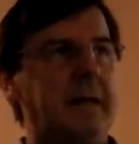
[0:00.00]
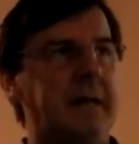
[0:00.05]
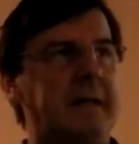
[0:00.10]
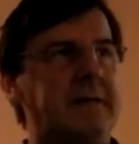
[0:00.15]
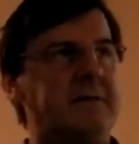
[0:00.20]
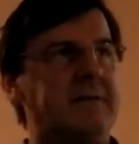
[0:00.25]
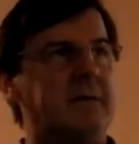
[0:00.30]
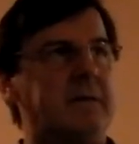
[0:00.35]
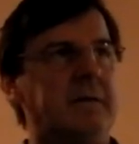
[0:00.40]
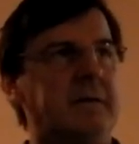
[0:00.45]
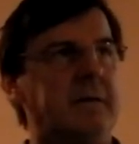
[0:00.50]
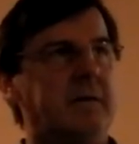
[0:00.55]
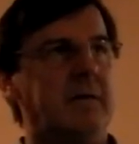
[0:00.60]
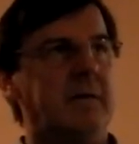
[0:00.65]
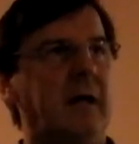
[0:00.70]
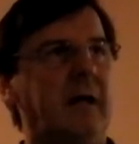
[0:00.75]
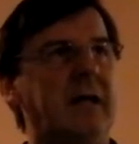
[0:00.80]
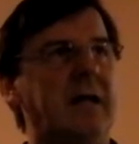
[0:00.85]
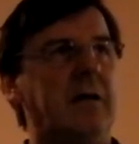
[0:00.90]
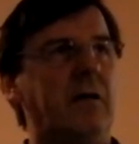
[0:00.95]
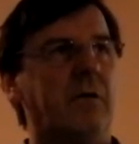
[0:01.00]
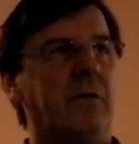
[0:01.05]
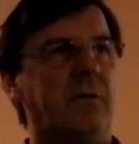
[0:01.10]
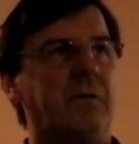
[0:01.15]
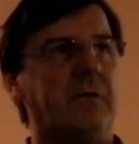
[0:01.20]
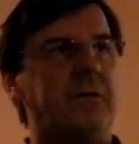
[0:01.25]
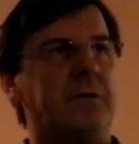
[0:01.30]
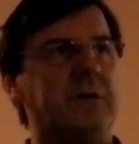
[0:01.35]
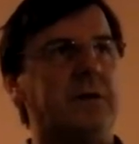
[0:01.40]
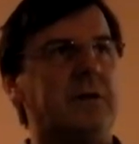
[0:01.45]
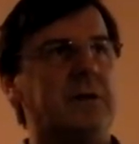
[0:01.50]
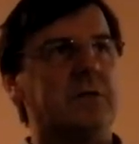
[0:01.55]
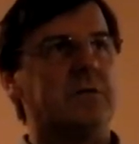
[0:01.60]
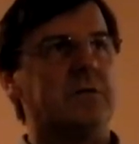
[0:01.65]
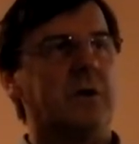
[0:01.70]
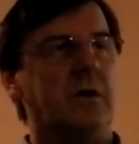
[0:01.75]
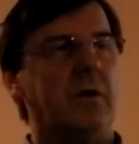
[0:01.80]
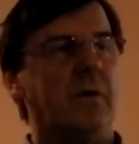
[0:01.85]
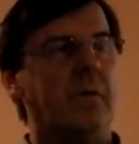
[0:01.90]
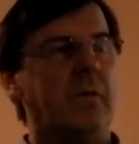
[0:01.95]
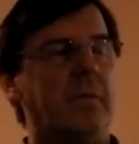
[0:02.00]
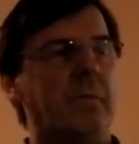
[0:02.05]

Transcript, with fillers: less than a little over 50 years ago.